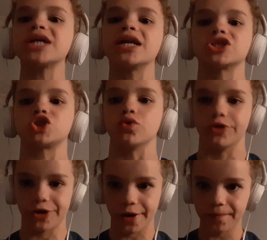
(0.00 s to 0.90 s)
kind of
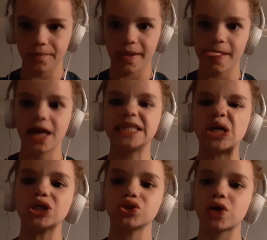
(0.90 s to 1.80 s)
short. It's
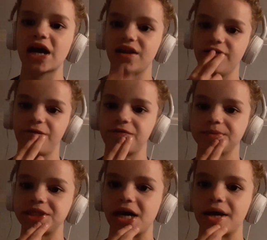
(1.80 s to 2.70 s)
also kind of
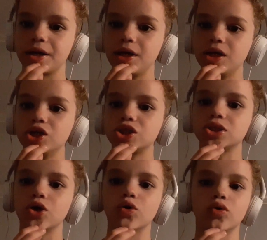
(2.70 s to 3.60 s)
sad.
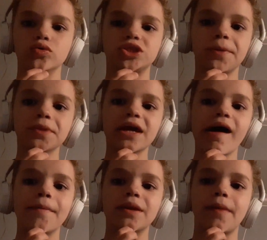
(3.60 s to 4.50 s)
So something
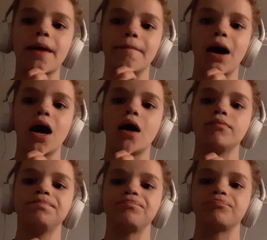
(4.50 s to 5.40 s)
happened to my
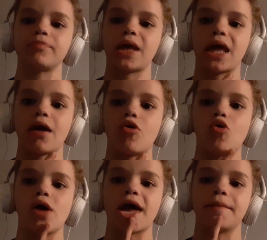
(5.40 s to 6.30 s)
mom
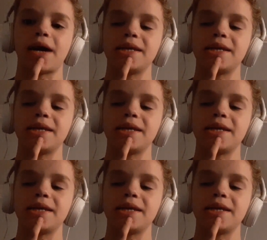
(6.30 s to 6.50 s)
and my